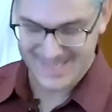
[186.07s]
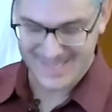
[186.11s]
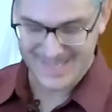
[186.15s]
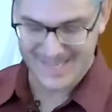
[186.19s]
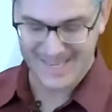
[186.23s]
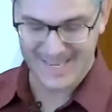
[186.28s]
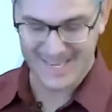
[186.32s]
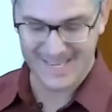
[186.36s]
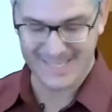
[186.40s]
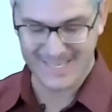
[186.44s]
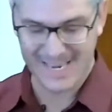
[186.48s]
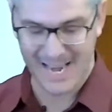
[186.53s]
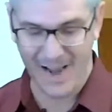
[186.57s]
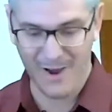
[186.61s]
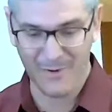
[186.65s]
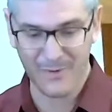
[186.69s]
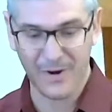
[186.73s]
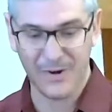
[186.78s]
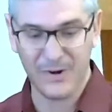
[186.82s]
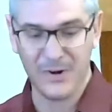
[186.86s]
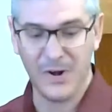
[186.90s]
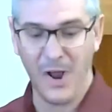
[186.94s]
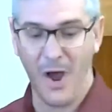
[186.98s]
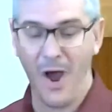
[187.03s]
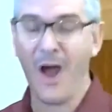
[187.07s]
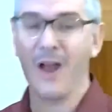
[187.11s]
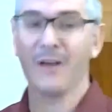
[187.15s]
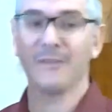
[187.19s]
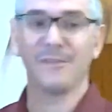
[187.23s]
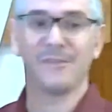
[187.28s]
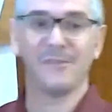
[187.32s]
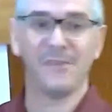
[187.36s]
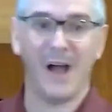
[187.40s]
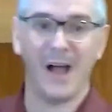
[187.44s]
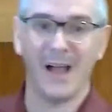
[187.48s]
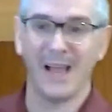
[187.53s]
is how to not
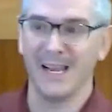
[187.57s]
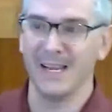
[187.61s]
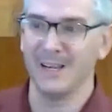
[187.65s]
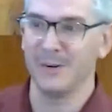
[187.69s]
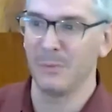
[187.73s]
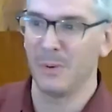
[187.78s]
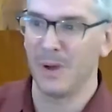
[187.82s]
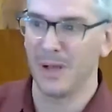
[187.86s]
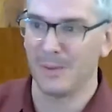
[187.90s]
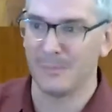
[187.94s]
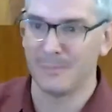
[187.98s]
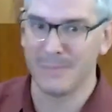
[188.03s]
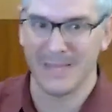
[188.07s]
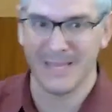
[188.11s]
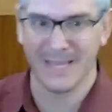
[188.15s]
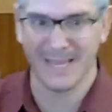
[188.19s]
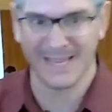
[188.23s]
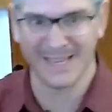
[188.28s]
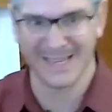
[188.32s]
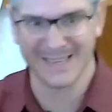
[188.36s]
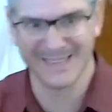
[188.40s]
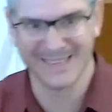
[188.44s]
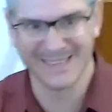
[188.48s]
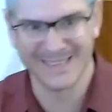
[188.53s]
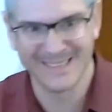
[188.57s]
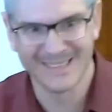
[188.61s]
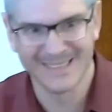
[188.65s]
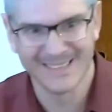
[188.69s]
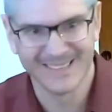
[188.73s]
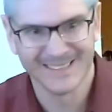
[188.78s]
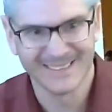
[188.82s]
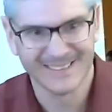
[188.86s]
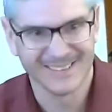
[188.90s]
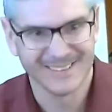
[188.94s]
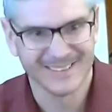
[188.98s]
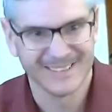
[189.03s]
find well-being,
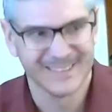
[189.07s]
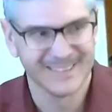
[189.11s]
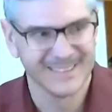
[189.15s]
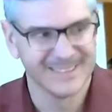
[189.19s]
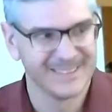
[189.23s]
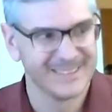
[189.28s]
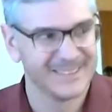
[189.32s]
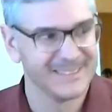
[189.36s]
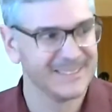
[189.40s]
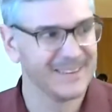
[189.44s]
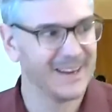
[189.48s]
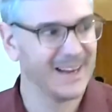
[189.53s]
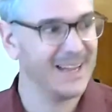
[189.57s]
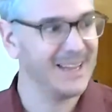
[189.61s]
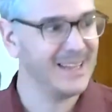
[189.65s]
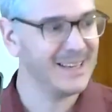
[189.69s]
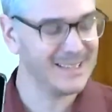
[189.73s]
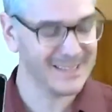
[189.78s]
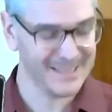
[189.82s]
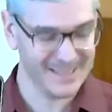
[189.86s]
right?